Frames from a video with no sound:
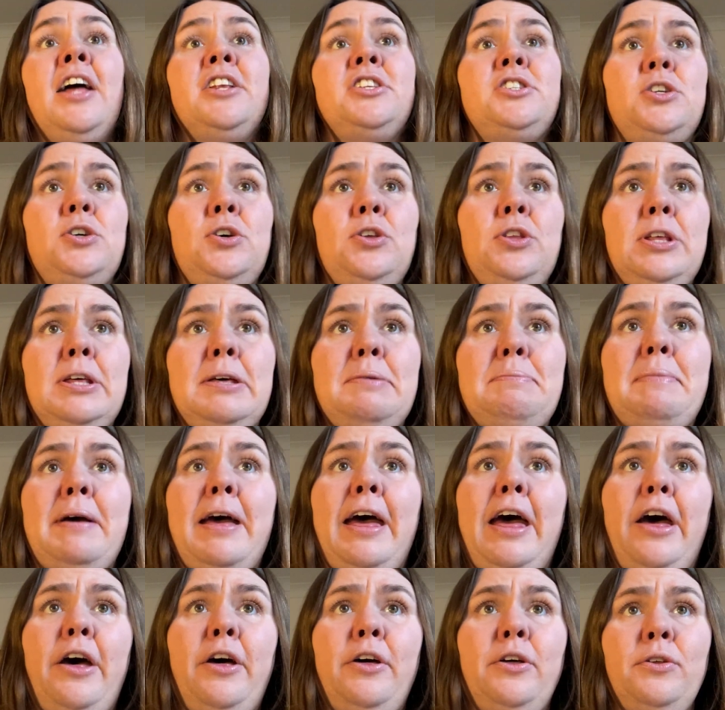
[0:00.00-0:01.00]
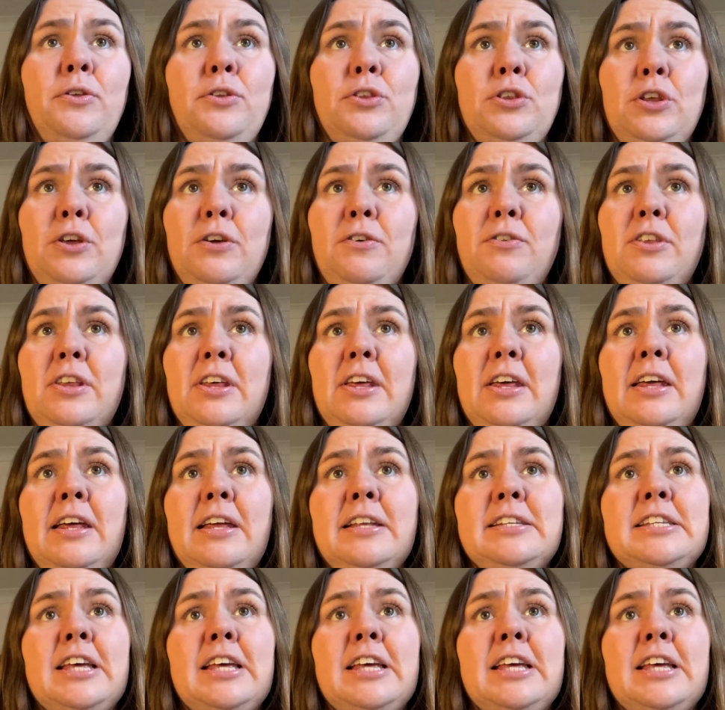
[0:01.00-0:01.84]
to the mouth of the